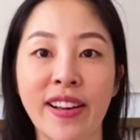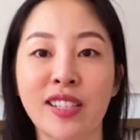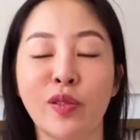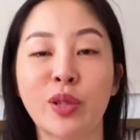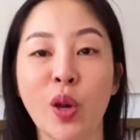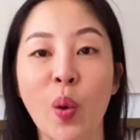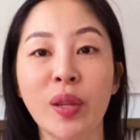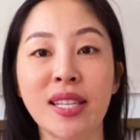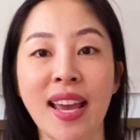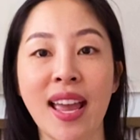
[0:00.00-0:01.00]
Festival is the
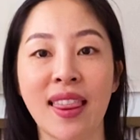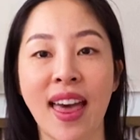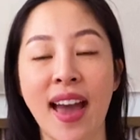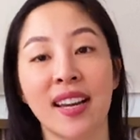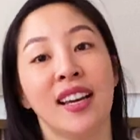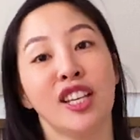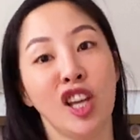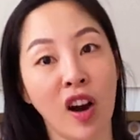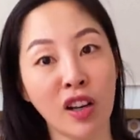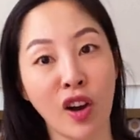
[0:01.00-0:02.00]
only day that
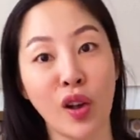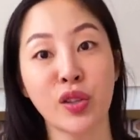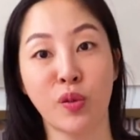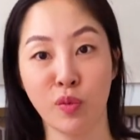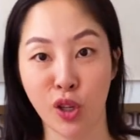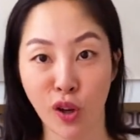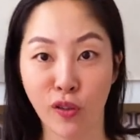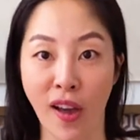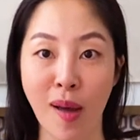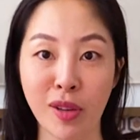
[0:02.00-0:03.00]
young girls from
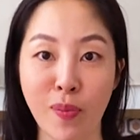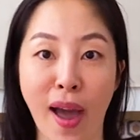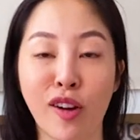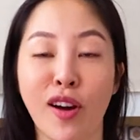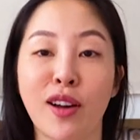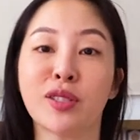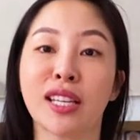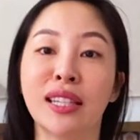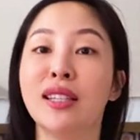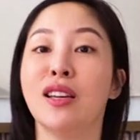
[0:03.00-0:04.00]
good family backgrounds
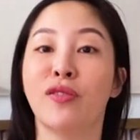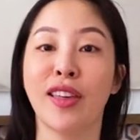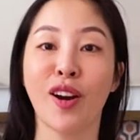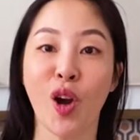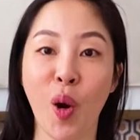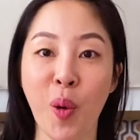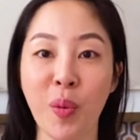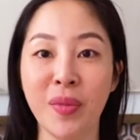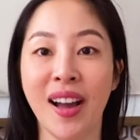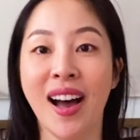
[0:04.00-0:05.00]
could leave their
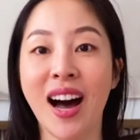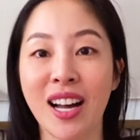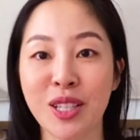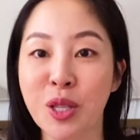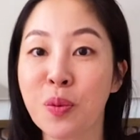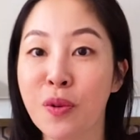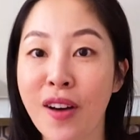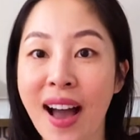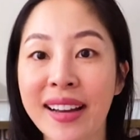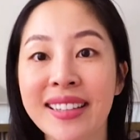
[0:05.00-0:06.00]
home
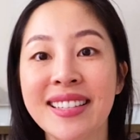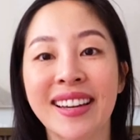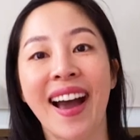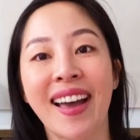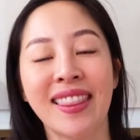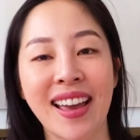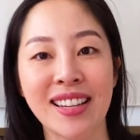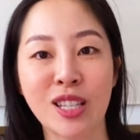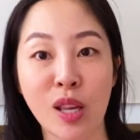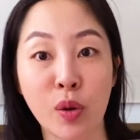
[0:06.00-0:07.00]
unsupervised, and
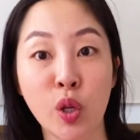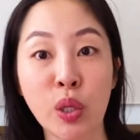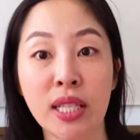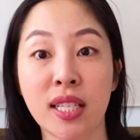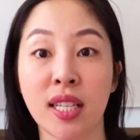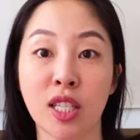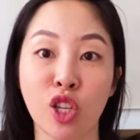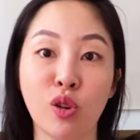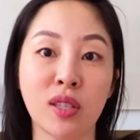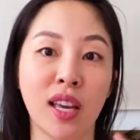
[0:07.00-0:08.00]
then so they would use this as an
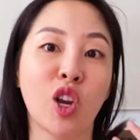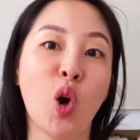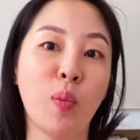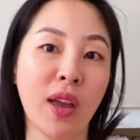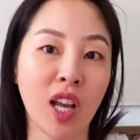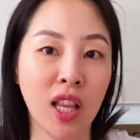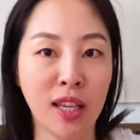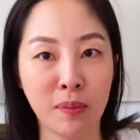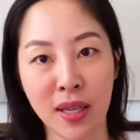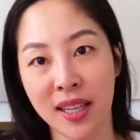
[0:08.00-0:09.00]
excuse then go mingle
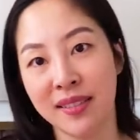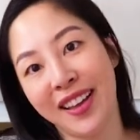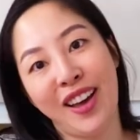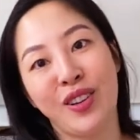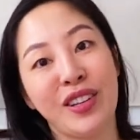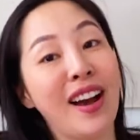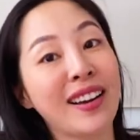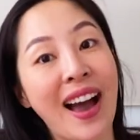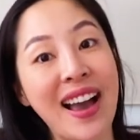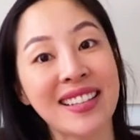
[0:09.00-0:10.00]
and meet other young
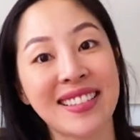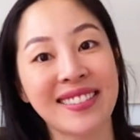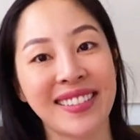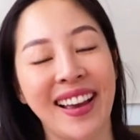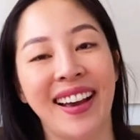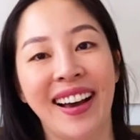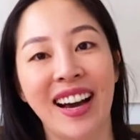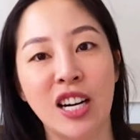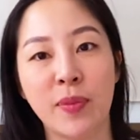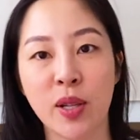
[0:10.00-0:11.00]
guys.
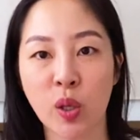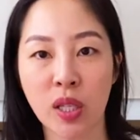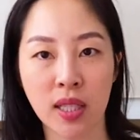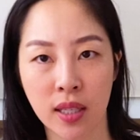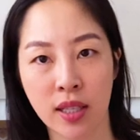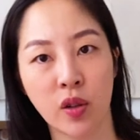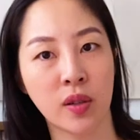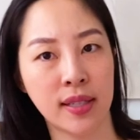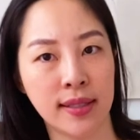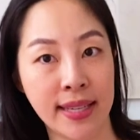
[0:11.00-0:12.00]
And so this is
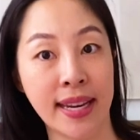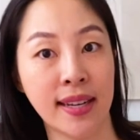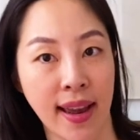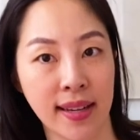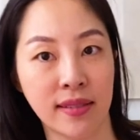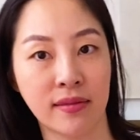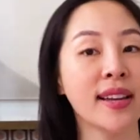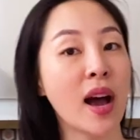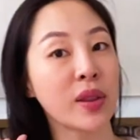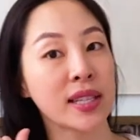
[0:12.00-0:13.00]
considered date night.
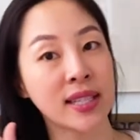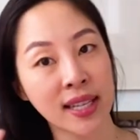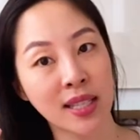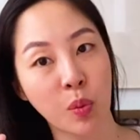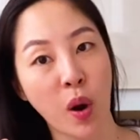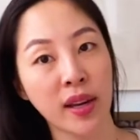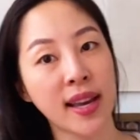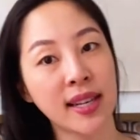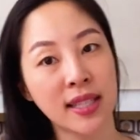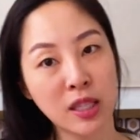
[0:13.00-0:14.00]
Now the sixth one,
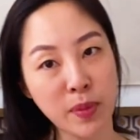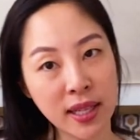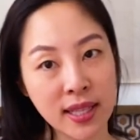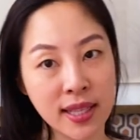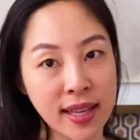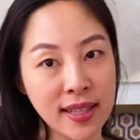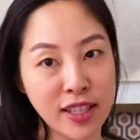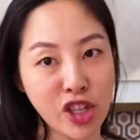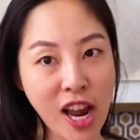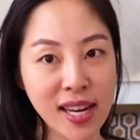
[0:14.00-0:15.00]
yes, this means six
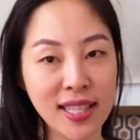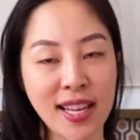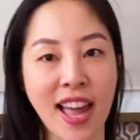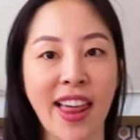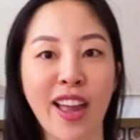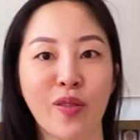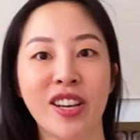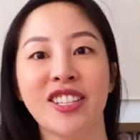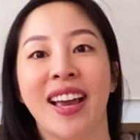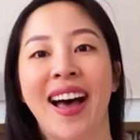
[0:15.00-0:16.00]
in Chinese sign
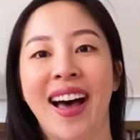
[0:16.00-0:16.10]
language.